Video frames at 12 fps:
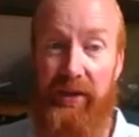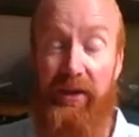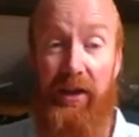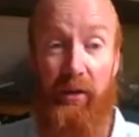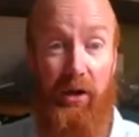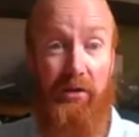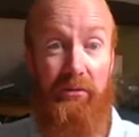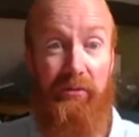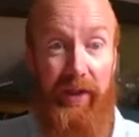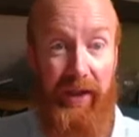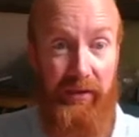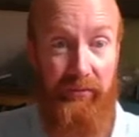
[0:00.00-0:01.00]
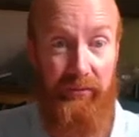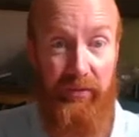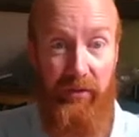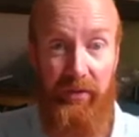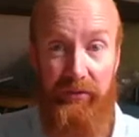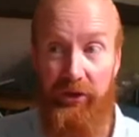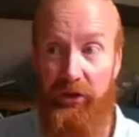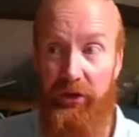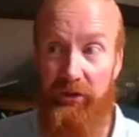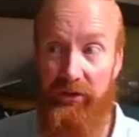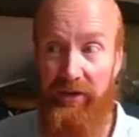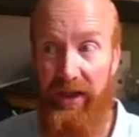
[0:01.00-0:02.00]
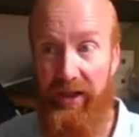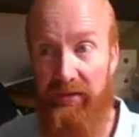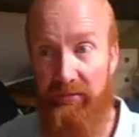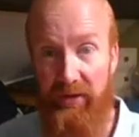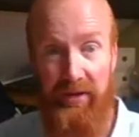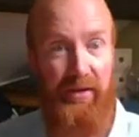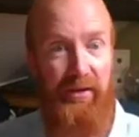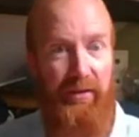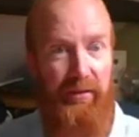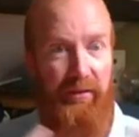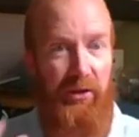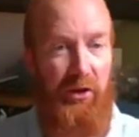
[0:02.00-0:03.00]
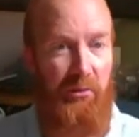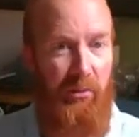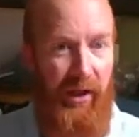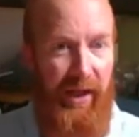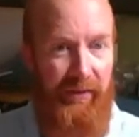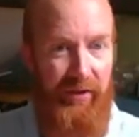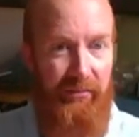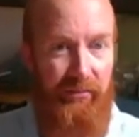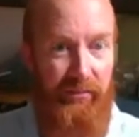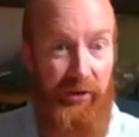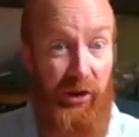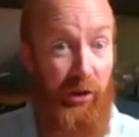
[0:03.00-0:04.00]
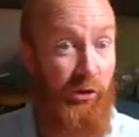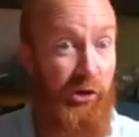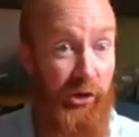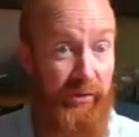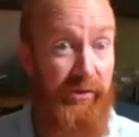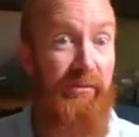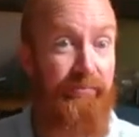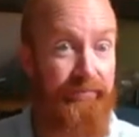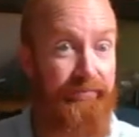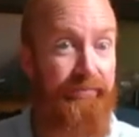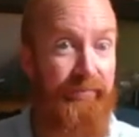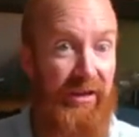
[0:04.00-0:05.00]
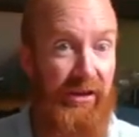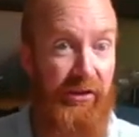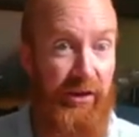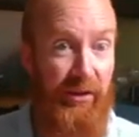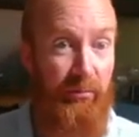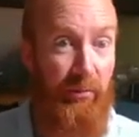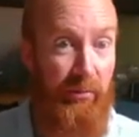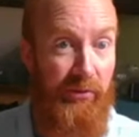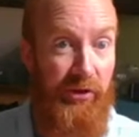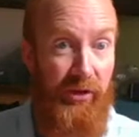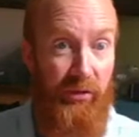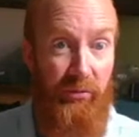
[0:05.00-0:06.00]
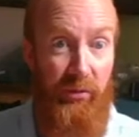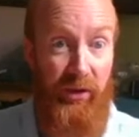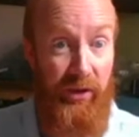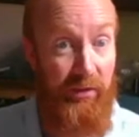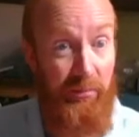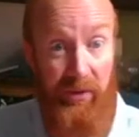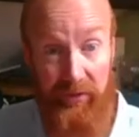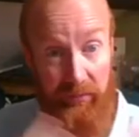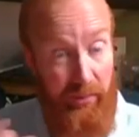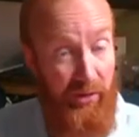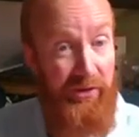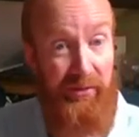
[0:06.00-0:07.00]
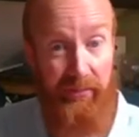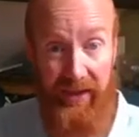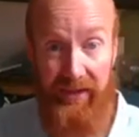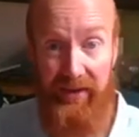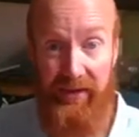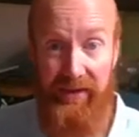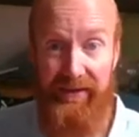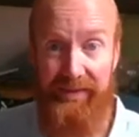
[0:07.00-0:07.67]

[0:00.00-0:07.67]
Now, hopefully after Tuesday, you might have some solutions to the problems that you're working on. You might have some possibilities.